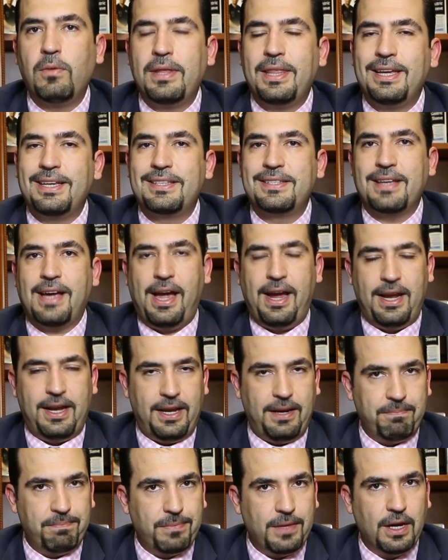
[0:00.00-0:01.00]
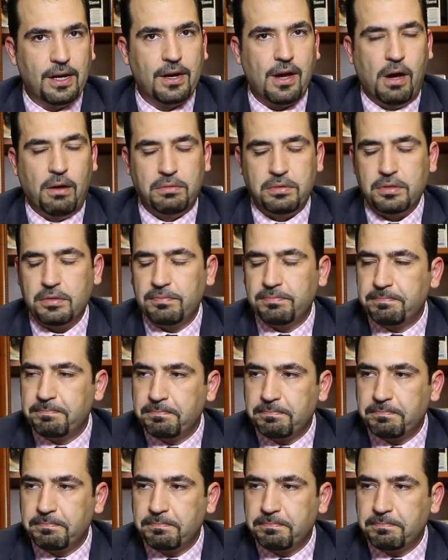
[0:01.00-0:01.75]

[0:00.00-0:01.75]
with anxiety. Here goes.